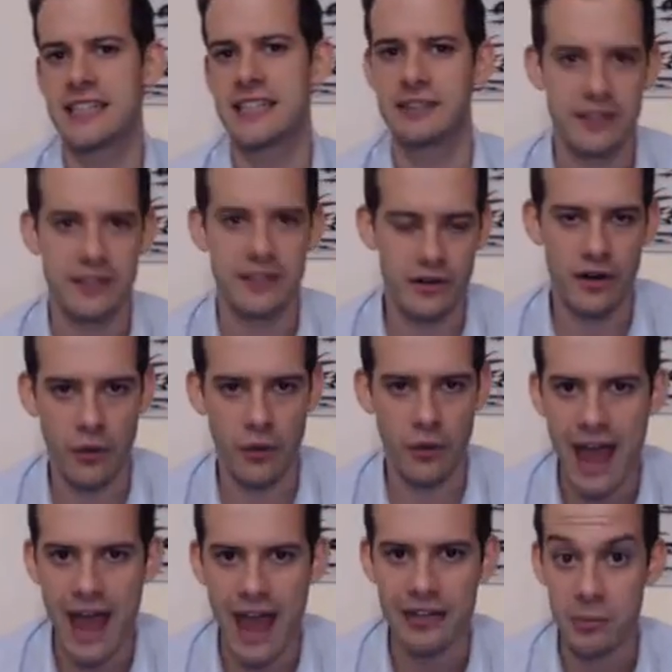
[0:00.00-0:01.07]
and you know
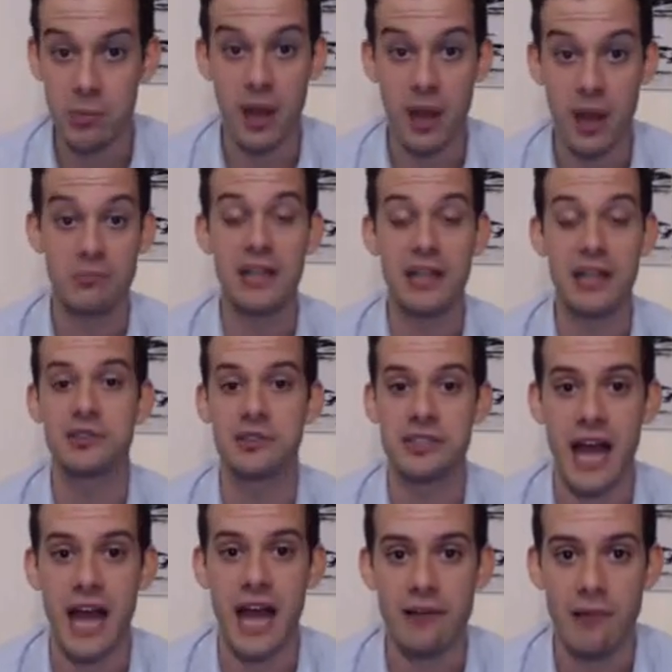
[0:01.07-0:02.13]
not having your blood pressure
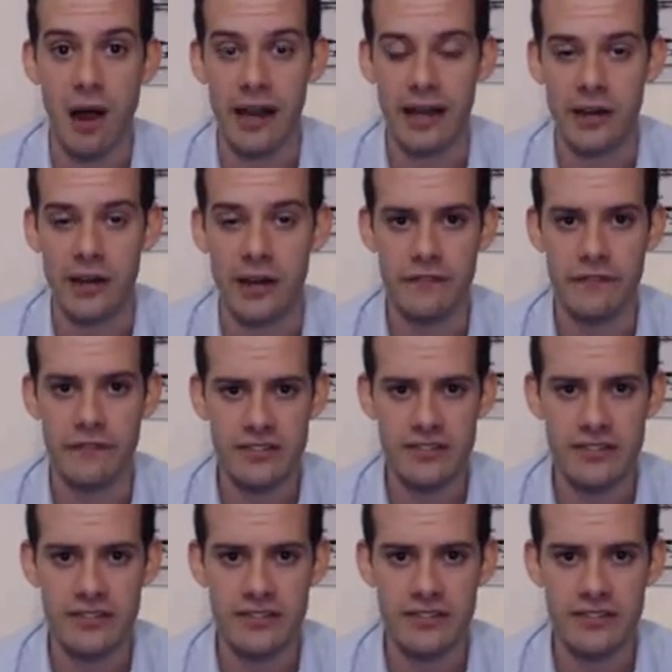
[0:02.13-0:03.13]
skyrocket and all these things?